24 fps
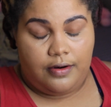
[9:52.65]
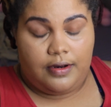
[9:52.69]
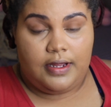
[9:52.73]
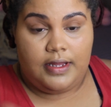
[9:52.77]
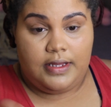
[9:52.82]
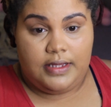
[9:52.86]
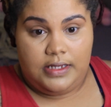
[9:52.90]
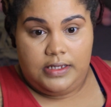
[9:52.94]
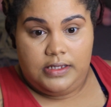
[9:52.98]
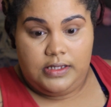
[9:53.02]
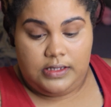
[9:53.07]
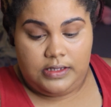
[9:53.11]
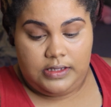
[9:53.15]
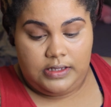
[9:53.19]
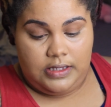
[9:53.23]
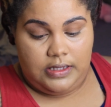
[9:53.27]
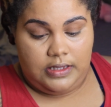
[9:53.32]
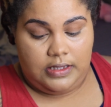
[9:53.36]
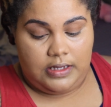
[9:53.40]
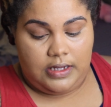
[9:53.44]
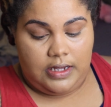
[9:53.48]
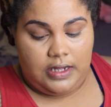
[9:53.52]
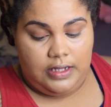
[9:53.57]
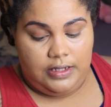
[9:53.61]
and this is
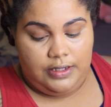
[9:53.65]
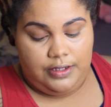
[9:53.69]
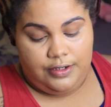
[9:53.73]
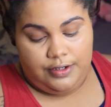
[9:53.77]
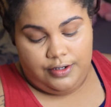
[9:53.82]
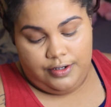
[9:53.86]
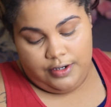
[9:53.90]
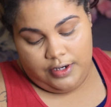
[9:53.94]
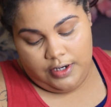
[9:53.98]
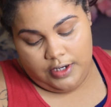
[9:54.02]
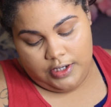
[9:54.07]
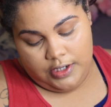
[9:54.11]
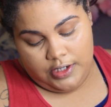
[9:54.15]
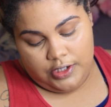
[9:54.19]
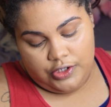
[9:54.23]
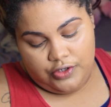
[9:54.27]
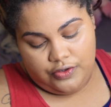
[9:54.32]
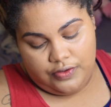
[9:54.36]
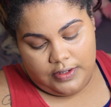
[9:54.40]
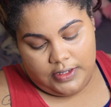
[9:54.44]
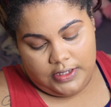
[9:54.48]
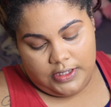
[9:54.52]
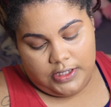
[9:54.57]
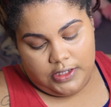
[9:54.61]
in the color
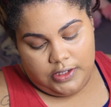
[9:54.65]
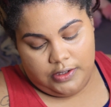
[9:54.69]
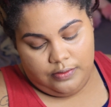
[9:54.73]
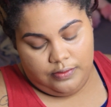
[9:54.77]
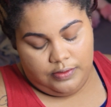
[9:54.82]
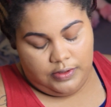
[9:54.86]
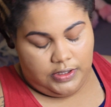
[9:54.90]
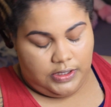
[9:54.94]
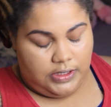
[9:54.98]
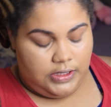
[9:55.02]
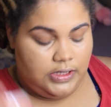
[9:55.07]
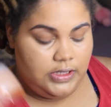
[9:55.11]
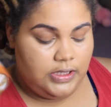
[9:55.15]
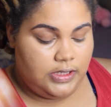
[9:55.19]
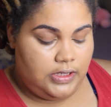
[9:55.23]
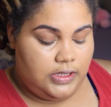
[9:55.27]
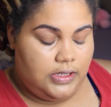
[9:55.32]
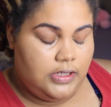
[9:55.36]
translucent.